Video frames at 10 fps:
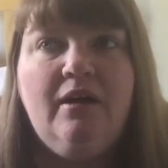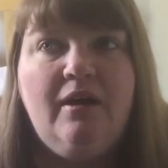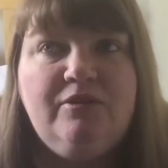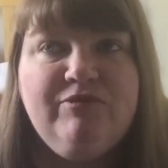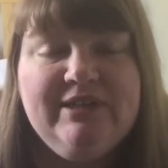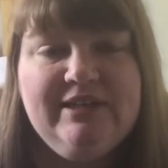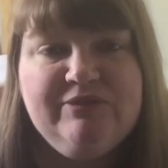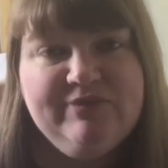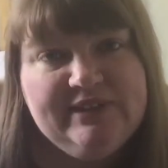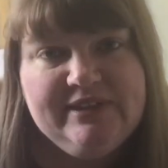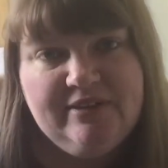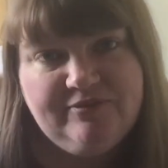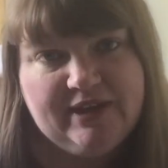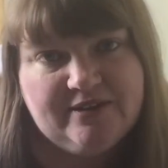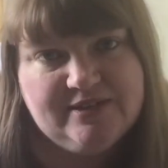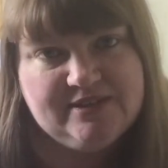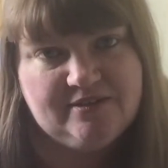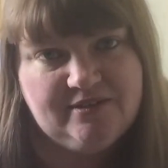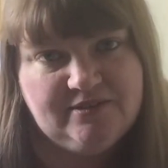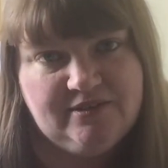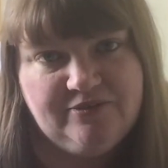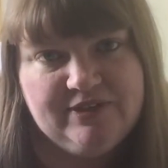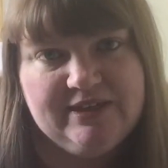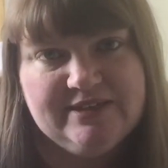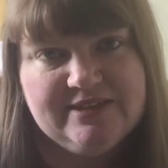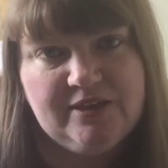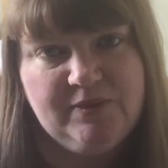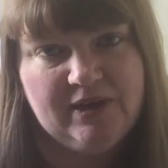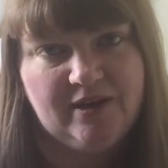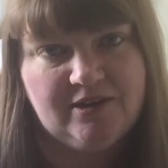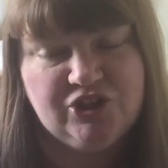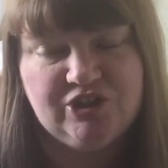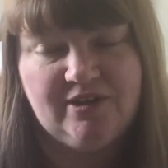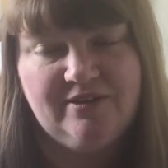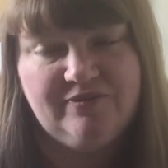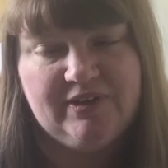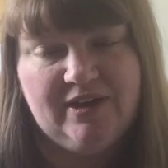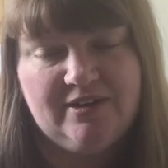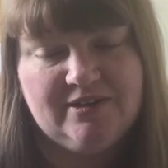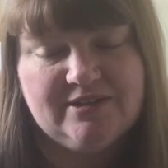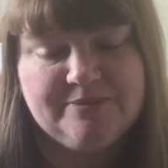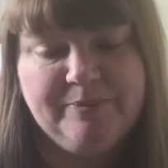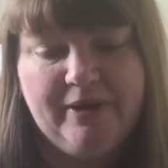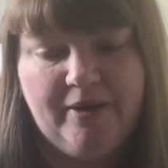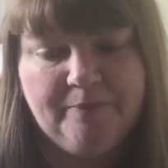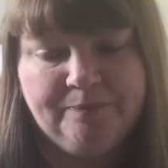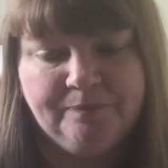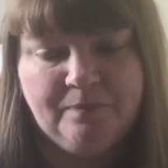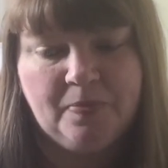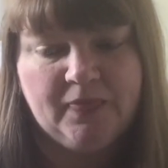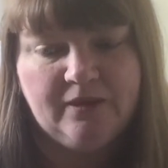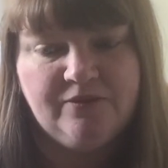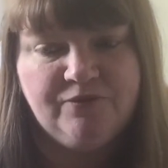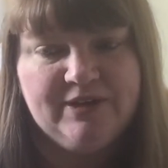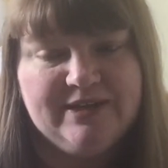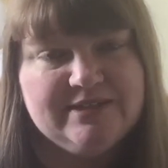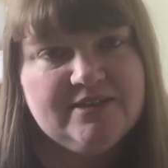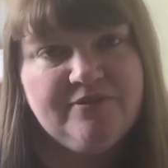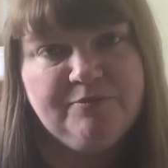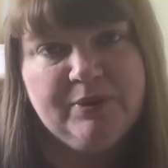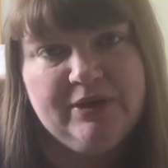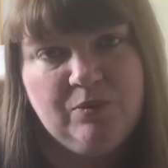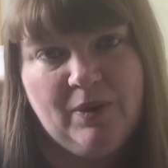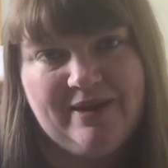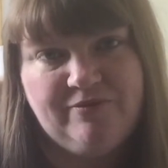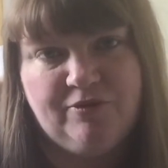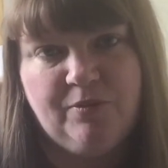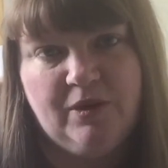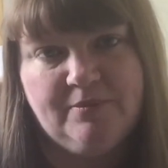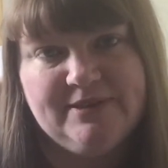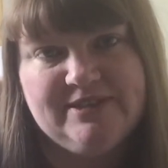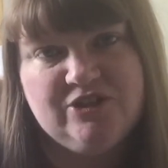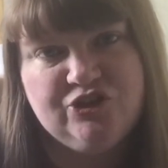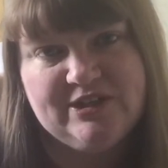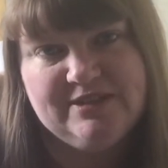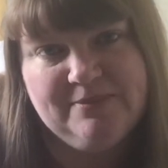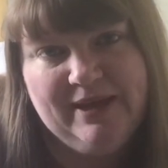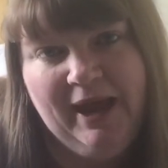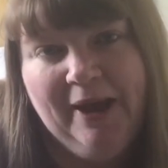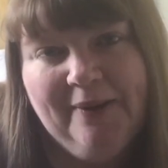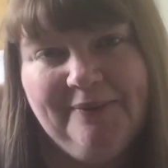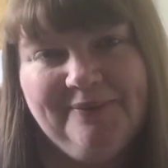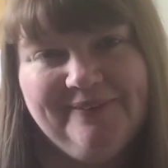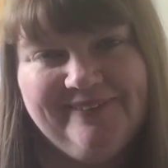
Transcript: I really, really love that design, and I think it's so lush, and I love the colours, but the thing is I've put it away for a while because it's stressing me out.